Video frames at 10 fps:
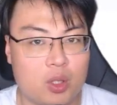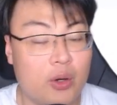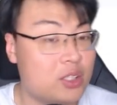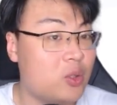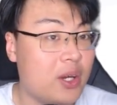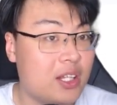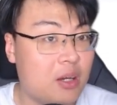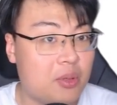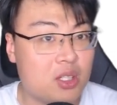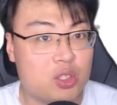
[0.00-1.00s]
Alright, so right now
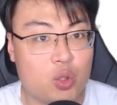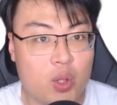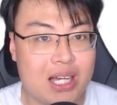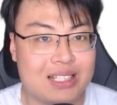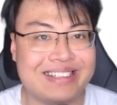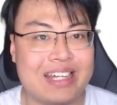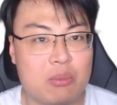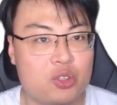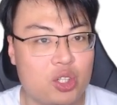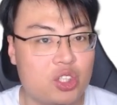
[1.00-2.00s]
I'm gonna show you guys the
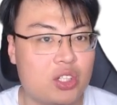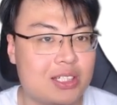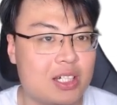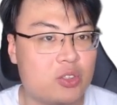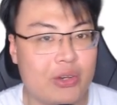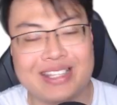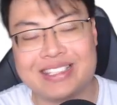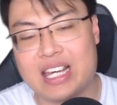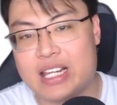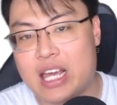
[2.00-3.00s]
demonstration itself, so you guys
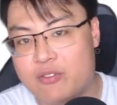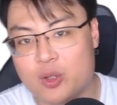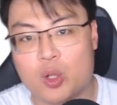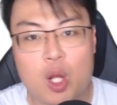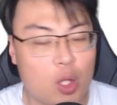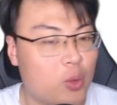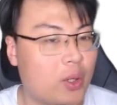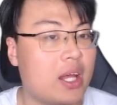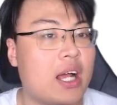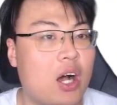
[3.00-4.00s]
can have a look
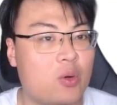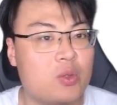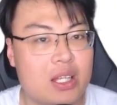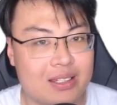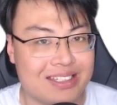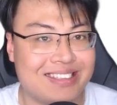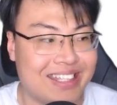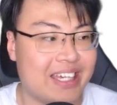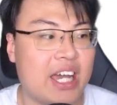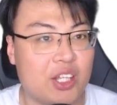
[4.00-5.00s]
at how this
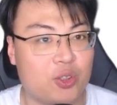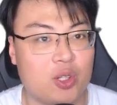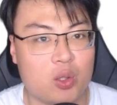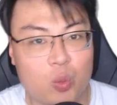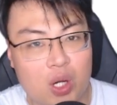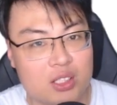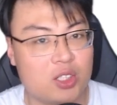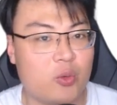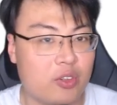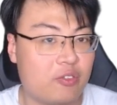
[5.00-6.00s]
thing actually works.
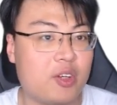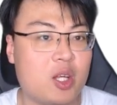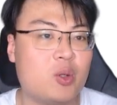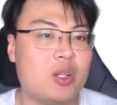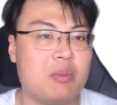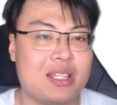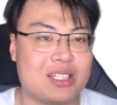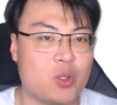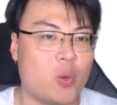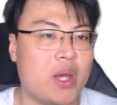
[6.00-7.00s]
So without further ado, let me
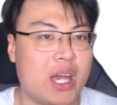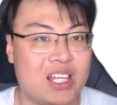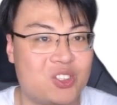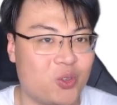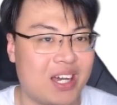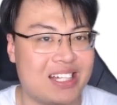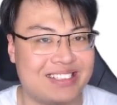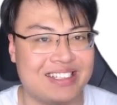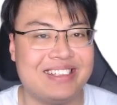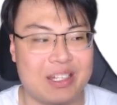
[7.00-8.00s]
just go ahead and show you guys
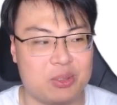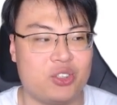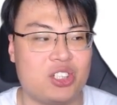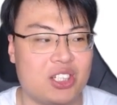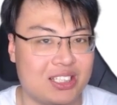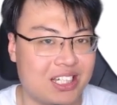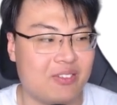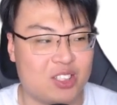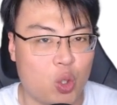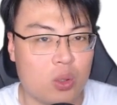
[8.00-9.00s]
the demonstration itself.
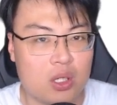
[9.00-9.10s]
Let's go.